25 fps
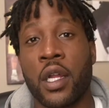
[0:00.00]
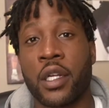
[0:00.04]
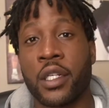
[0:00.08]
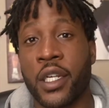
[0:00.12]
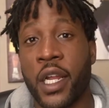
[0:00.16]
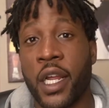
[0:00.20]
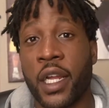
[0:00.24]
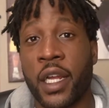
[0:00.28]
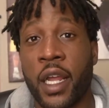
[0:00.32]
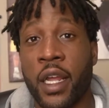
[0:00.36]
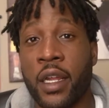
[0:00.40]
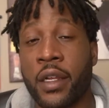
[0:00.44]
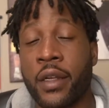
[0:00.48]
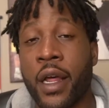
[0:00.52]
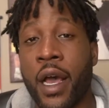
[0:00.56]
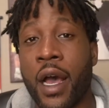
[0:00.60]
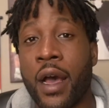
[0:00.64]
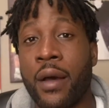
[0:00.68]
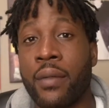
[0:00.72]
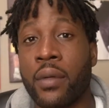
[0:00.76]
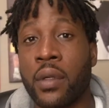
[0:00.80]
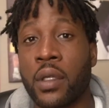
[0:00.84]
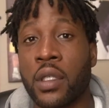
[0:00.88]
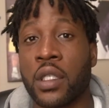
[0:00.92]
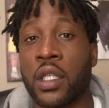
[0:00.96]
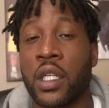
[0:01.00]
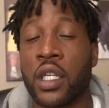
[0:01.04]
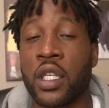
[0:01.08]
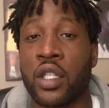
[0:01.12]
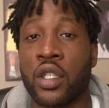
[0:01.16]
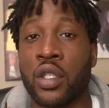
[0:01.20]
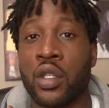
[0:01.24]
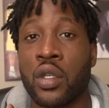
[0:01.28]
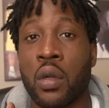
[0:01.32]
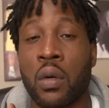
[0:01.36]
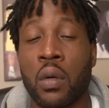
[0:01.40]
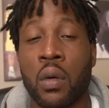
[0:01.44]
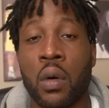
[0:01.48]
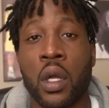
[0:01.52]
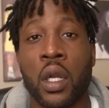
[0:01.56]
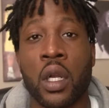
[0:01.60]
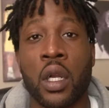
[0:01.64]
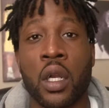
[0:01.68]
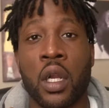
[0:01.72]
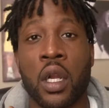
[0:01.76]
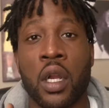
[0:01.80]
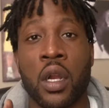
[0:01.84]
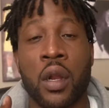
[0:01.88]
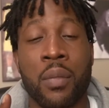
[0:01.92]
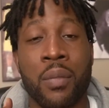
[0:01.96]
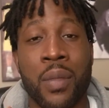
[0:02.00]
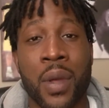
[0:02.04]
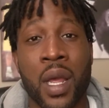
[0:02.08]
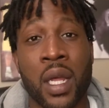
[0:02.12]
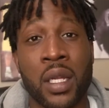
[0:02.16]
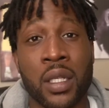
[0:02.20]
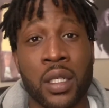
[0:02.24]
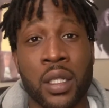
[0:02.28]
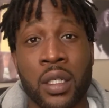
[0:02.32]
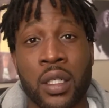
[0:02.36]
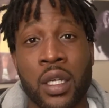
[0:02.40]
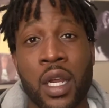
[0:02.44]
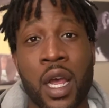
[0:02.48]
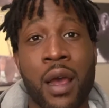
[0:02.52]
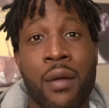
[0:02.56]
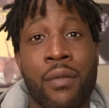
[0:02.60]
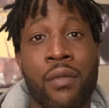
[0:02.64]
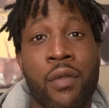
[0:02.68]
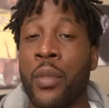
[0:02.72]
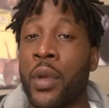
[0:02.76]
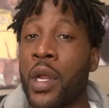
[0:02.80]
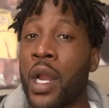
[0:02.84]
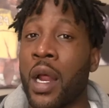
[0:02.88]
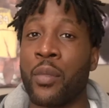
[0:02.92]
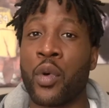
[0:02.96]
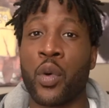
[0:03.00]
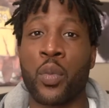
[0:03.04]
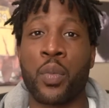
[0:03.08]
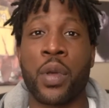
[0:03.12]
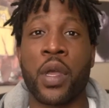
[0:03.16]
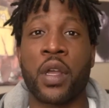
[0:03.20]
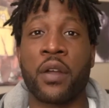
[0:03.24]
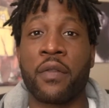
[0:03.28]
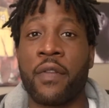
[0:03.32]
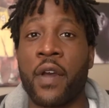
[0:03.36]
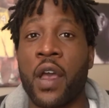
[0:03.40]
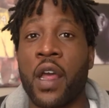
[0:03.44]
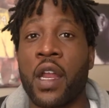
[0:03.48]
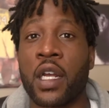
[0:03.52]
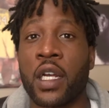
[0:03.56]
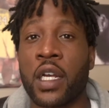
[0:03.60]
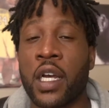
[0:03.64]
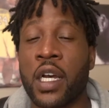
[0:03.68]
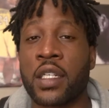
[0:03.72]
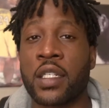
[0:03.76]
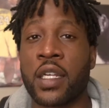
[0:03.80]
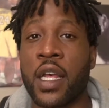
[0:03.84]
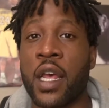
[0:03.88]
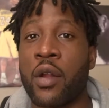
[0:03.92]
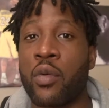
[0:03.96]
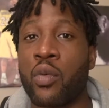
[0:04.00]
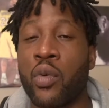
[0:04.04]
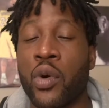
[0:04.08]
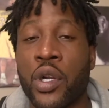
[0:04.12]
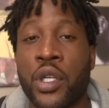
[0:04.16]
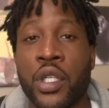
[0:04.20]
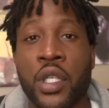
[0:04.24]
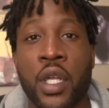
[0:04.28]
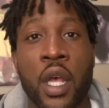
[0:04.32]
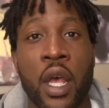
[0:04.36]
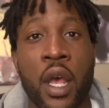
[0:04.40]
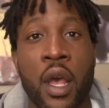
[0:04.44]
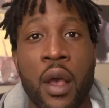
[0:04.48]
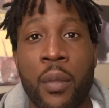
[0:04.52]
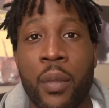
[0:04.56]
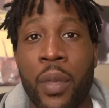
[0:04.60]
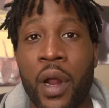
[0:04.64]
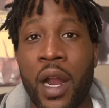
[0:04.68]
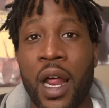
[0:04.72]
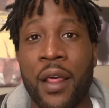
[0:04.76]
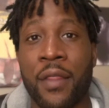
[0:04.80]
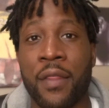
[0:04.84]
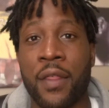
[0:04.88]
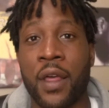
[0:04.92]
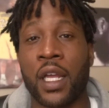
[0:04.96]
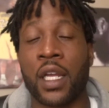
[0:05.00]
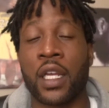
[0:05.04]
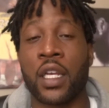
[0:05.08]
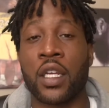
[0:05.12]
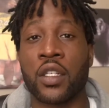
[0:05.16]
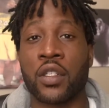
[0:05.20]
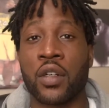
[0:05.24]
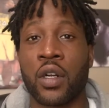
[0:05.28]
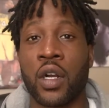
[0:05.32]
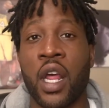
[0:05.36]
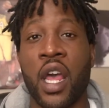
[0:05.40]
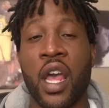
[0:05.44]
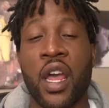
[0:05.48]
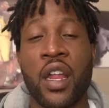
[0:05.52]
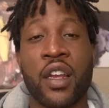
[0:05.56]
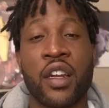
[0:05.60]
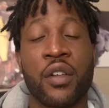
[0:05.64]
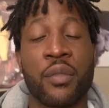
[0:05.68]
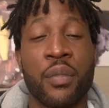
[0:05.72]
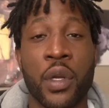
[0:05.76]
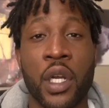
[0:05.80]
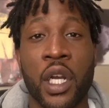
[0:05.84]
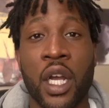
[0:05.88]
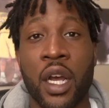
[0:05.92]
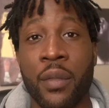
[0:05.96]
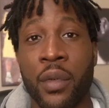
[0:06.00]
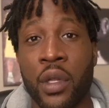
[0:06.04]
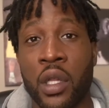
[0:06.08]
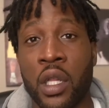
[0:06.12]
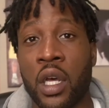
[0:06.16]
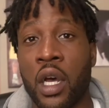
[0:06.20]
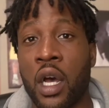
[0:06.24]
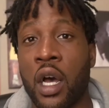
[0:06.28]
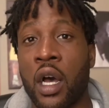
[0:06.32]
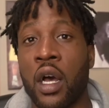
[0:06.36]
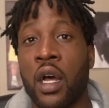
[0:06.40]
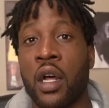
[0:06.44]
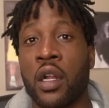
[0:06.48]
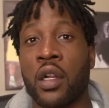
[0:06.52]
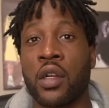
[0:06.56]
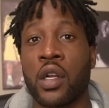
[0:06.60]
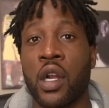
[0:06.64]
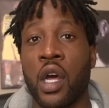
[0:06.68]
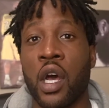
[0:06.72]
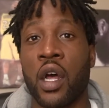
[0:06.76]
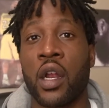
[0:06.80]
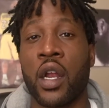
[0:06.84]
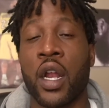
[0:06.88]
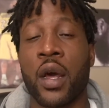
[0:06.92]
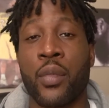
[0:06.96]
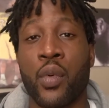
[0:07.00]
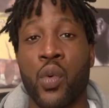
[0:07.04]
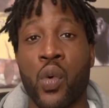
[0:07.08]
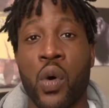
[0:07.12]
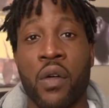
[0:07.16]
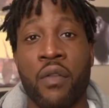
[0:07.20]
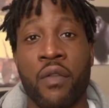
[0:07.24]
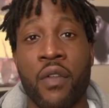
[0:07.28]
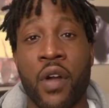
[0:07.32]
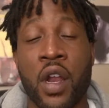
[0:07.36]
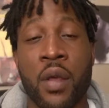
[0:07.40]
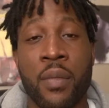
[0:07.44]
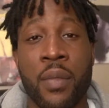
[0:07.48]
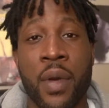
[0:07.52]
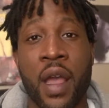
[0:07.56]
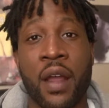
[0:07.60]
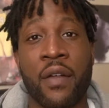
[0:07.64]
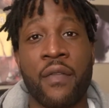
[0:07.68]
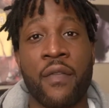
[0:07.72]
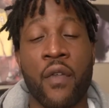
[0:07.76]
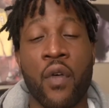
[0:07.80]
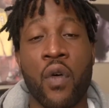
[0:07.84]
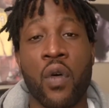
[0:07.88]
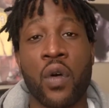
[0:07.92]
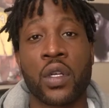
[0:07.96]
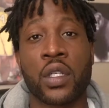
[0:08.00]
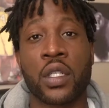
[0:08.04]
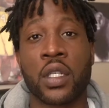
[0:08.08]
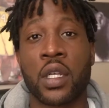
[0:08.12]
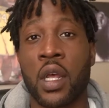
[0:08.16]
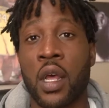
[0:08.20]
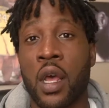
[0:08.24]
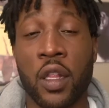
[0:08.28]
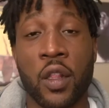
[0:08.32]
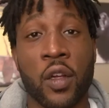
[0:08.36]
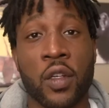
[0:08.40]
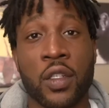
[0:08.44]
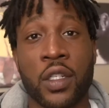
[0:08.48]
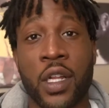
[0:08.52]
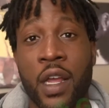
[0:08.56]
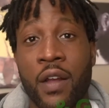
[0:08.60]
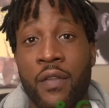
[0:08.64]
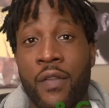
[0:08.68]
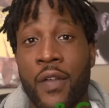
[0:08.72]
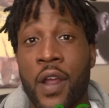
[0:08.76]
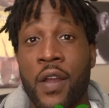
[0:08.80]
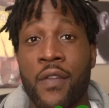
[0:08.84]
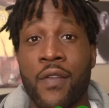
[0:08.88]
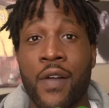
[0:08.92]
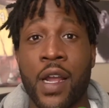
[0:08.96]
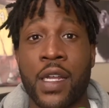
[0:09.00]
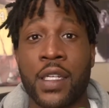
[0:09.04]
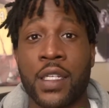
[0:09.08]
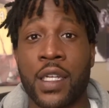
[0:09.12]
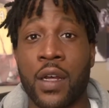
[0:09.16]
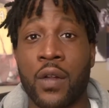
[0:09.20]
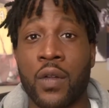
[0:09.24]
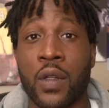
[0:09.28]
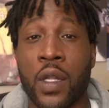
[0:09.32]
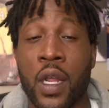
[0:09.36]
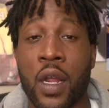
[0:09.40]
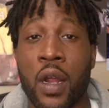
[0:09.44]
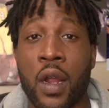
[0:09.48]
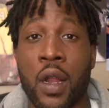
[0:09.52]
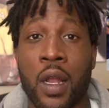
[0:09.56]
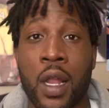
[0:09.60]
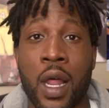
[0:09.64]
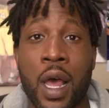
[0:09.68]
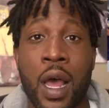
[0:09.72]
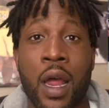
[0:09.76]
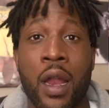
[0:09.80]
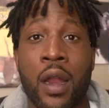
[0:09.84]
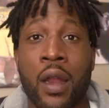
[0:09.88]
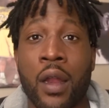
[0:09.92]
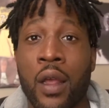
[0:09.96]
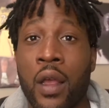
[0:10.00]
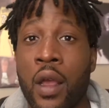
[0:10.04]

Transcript: J.K. Dobbins is doing an amazing job. I mean, I'm a big fan of Gus Edwards, but I think he's going to end up becoming the number 1 running back for us. He looks like Ray Rice out there a lot.